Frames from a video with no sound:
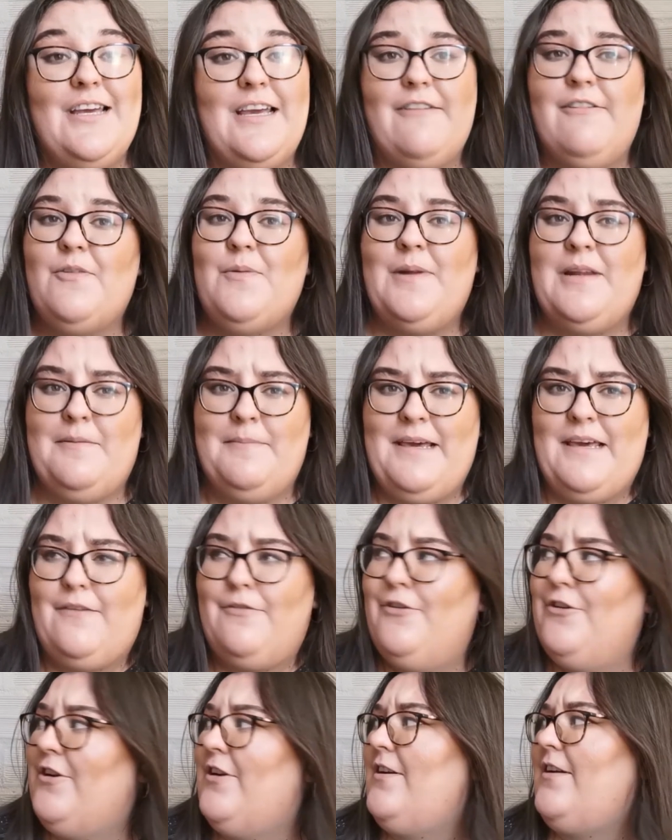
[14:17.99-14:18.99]
Even when I
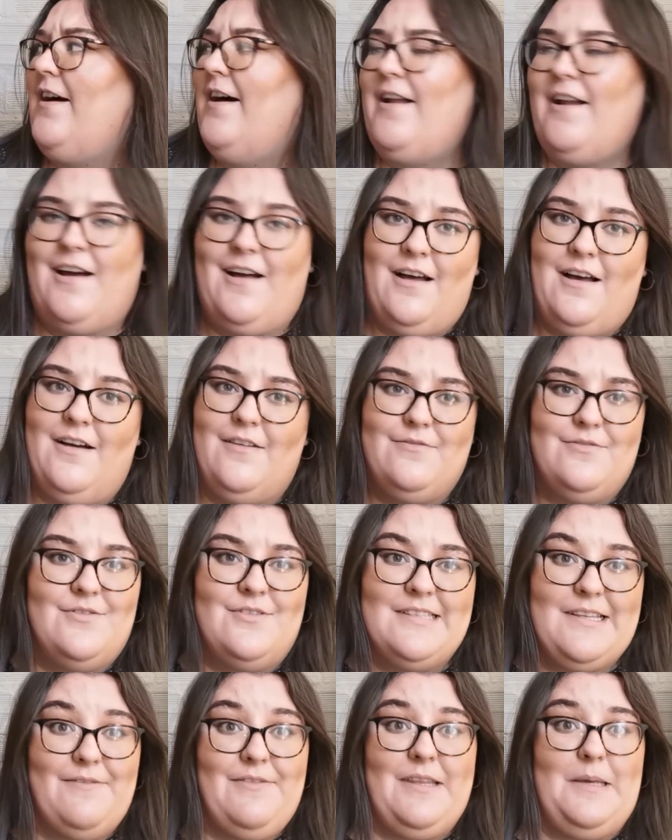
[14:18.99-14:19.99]
make food and I have
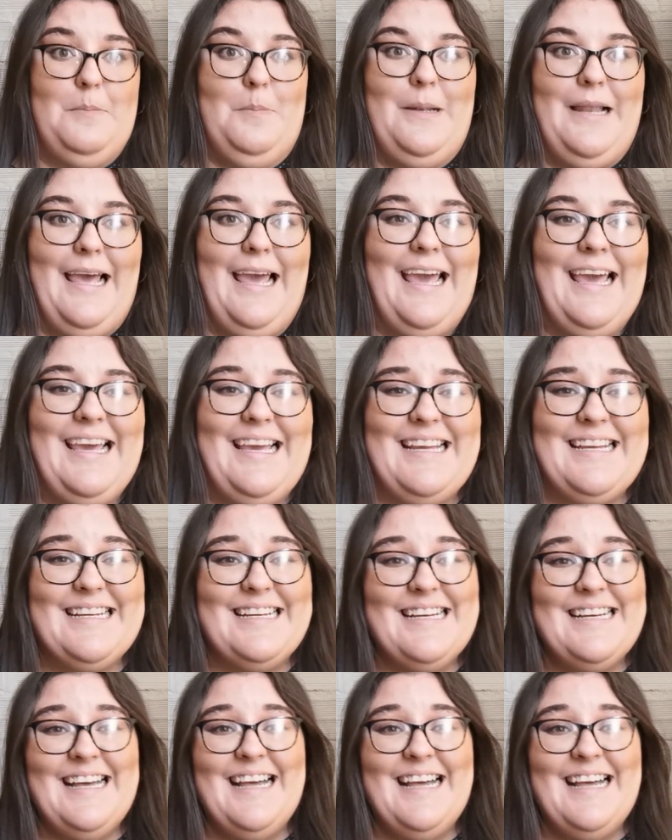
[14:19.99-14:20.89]
something playing.